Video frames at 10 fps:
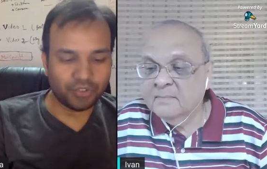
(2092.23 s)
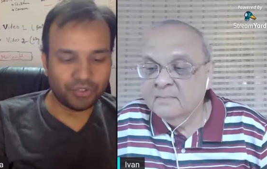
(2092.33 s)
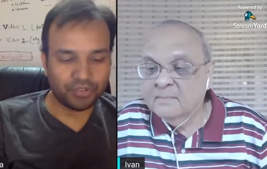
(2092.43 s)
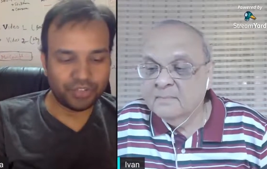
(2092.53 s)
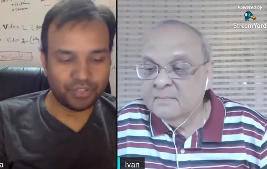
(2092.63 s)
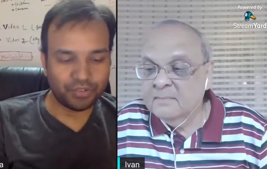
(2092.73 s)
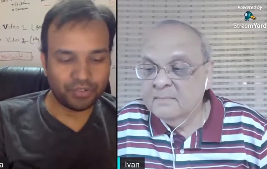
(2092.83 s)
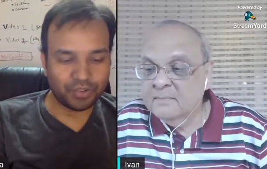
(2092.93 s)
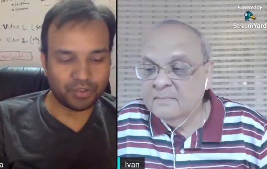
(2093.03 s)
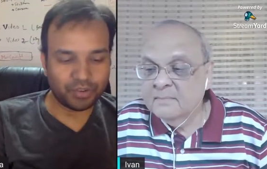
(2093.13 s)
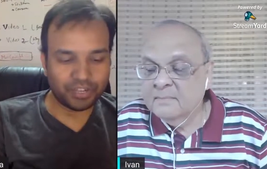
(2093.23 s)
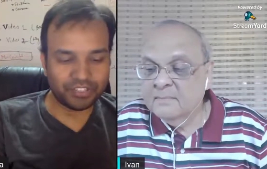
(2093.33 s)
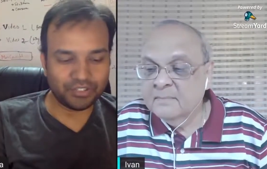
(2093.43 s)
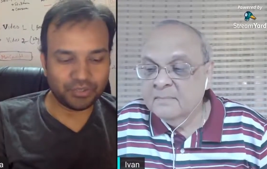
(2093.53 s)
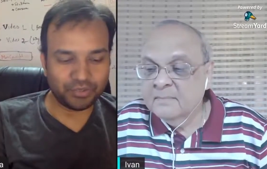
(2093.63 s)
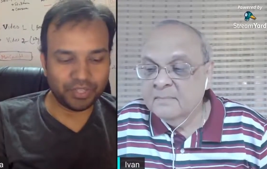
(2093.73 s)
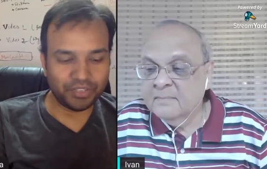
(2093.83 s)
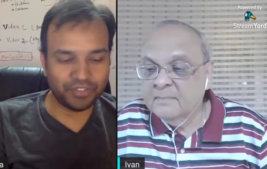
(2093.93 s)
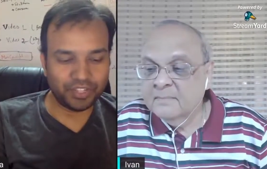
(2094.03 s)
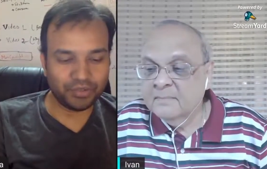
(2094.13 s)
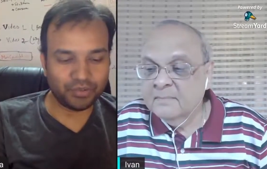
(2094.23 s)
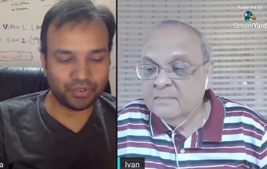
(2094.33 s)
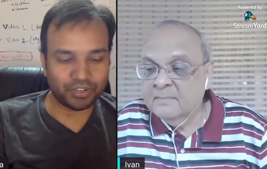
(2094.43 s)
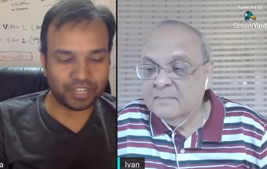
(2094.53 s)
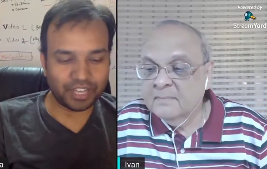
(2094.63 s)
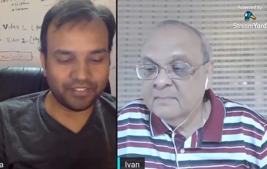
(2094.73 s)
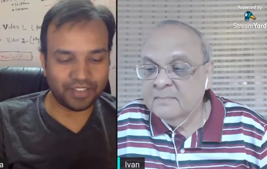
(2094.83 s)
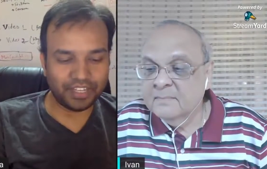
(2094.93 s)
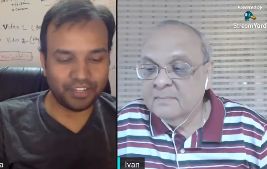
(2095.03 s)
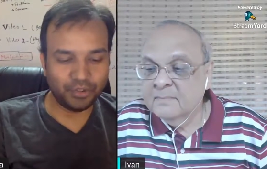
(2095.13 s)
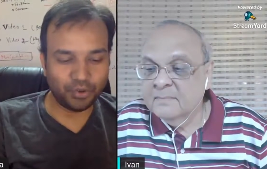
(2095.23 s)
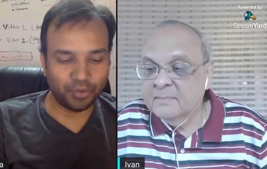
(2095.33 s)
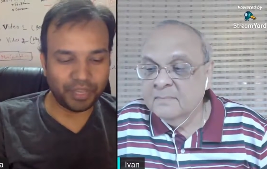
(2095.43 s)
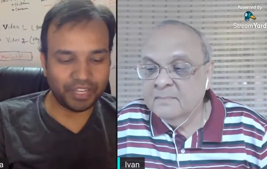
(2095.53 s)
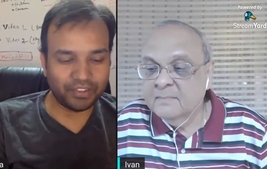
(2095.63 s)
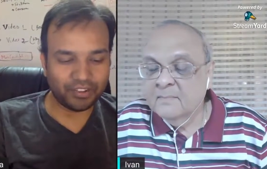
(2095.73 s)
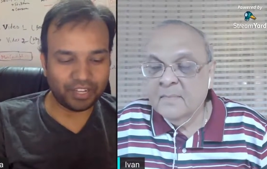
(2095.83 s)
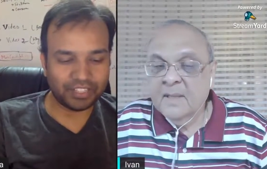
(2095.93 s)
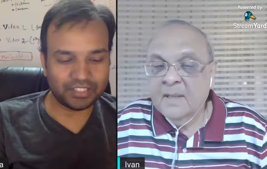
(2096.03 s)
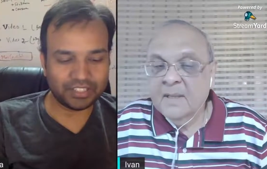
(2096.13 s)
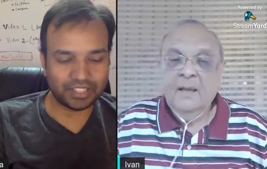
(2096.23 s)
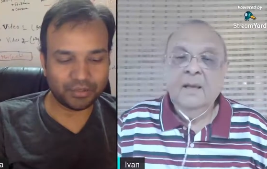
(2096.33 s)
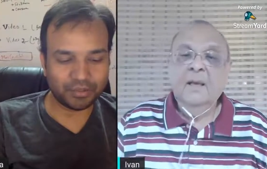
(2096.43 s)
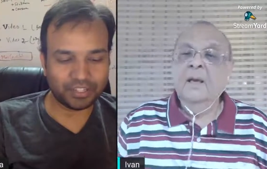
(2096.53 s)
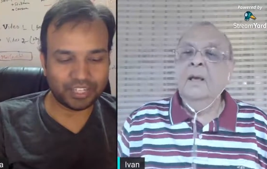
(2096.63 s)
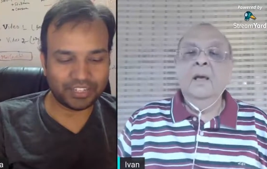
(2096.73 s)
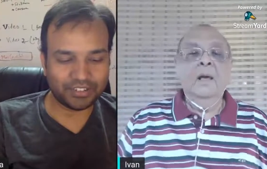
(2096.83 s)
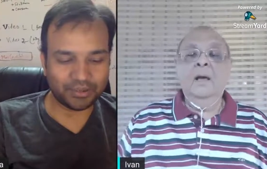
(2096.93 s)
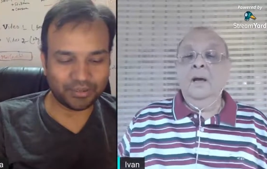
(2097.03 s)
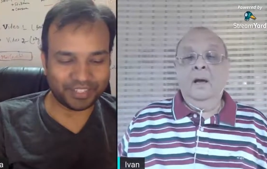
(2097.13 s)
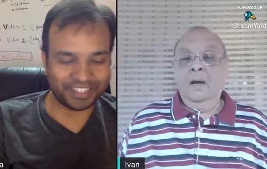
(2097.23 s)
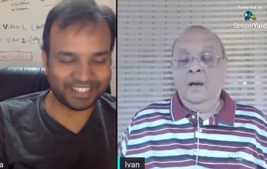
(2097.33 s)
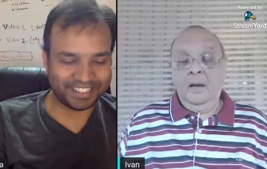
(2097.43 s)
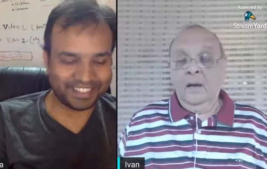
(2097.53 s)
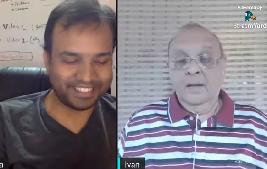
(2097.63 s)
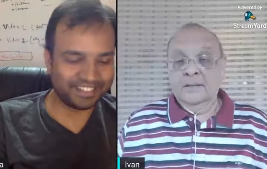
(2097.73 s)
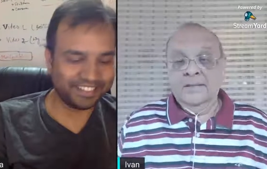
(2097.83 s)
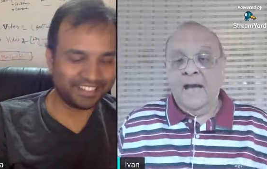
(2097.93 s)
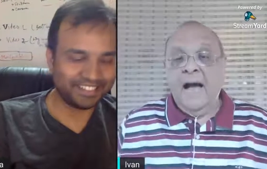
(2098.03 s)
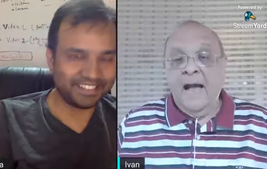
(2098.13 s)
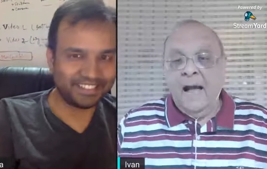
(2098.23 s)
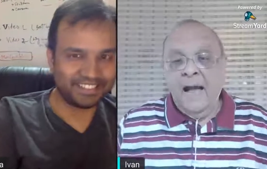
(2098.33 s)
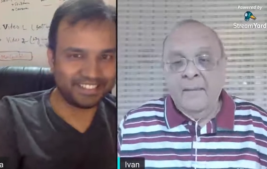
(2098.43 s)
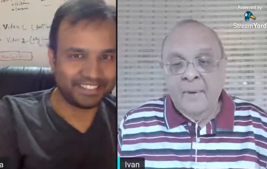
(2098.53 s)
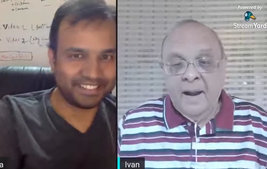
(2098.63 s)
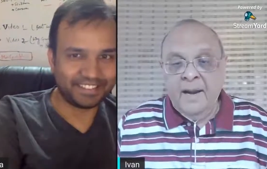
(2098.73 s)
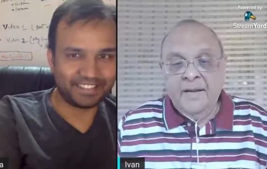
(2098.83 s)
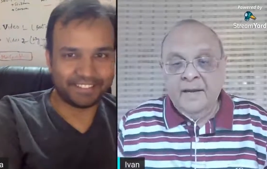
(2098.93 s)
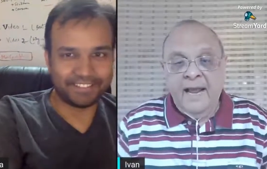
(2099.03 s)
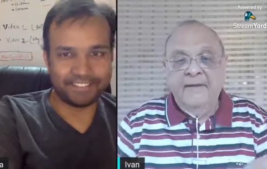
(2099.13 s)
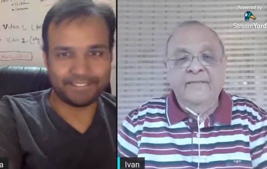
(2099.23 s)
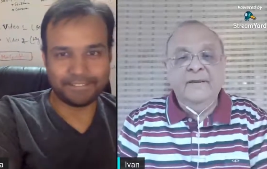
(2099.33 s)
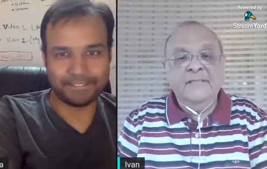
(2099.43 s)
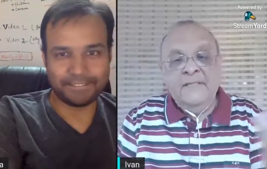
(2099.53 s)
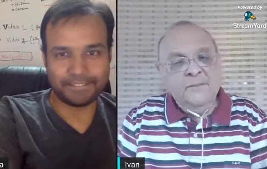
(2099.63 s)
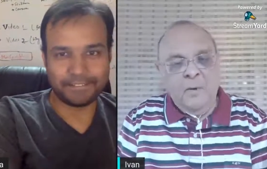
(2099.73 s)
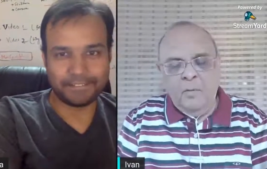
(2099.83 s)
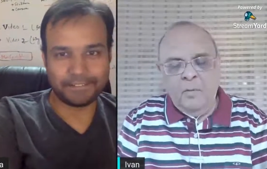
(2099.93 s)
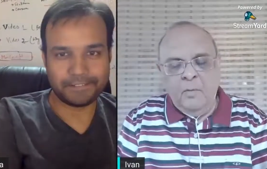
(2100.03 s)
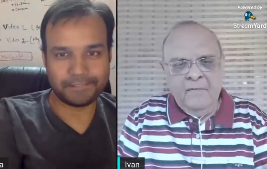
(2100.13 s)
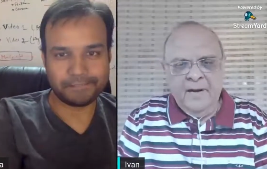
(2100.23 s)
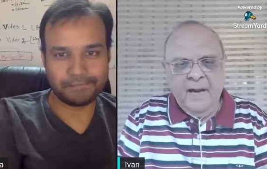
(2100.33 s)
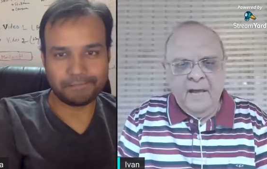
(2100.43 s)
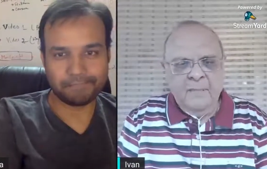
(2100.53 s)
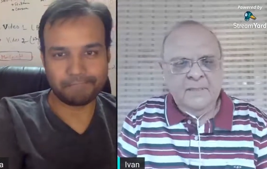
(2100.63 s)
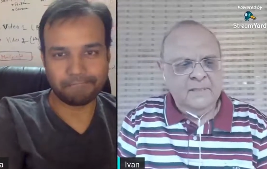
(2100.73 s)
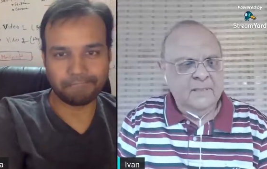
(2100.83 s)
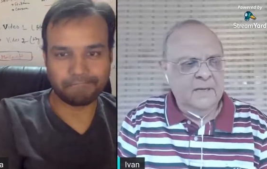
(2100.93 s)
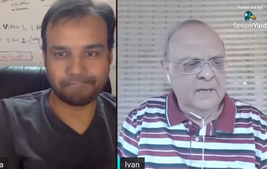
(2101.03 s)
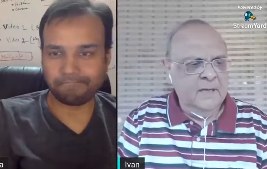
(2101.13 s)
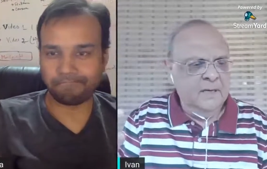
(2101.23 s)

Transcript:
Speaker 1: how should we go about assuming we do not have any domain knowledge about that topic?
Speaker 2: See, I, I am a writer and I face this problem every day. I mean,